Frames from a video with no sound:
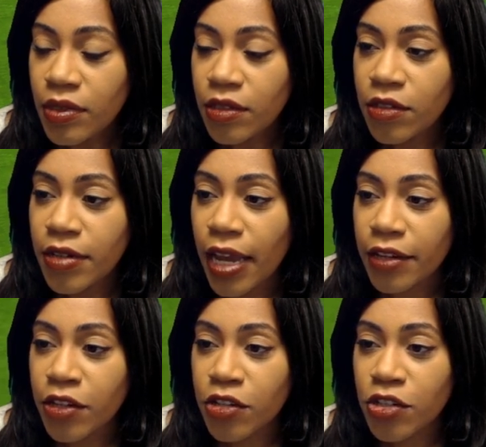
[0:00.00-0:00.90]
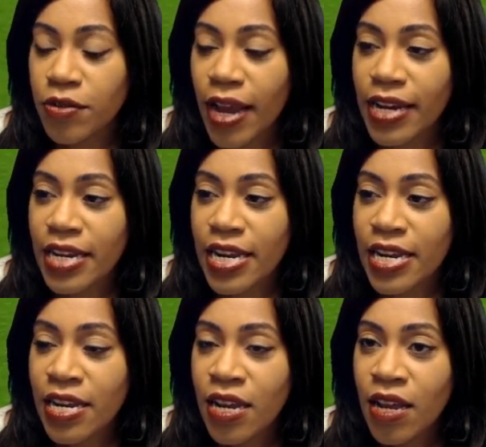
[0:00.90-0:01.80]
So yeah, you can do
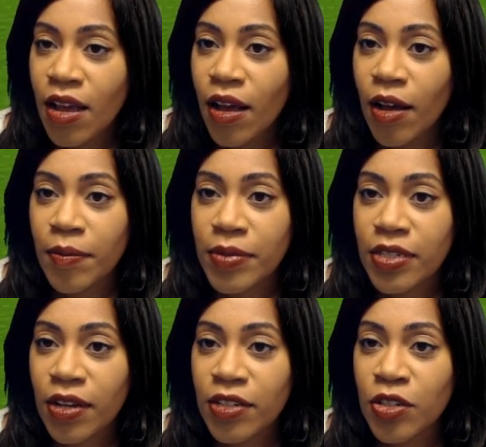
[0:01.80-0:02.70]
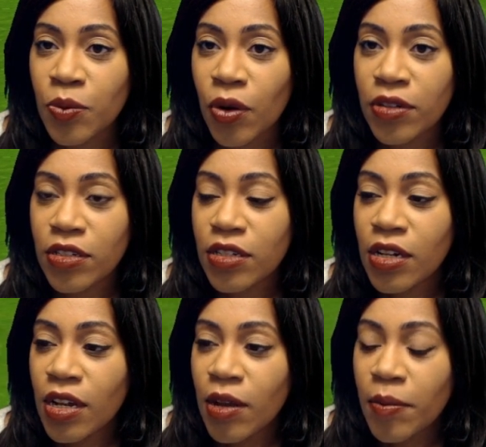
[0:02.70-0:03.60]
any size you want,
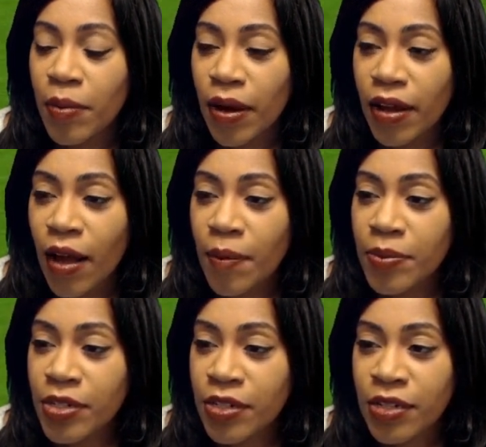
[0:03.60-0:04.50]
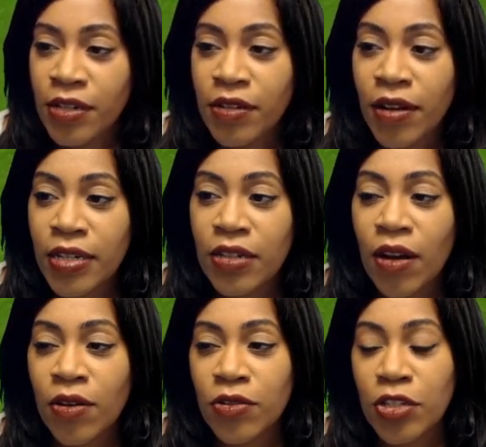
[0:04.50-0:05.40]
but up to 9
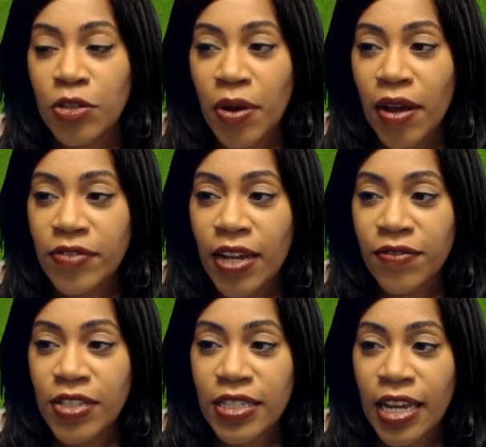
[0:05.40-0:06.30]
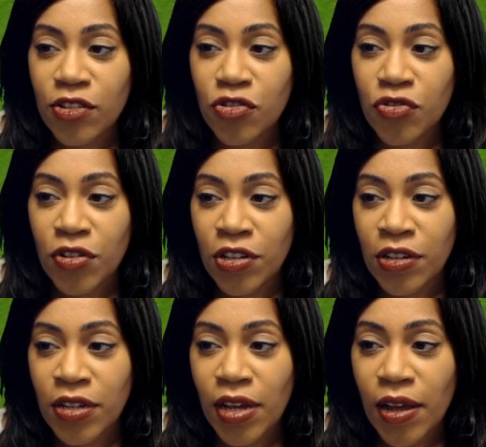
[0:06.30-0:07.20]
tiles, and you won't have to have this
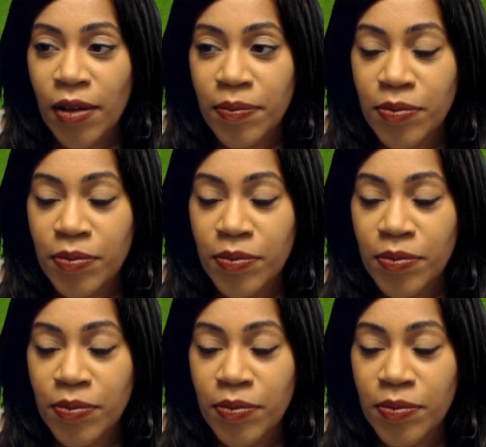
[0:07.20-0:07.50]
extra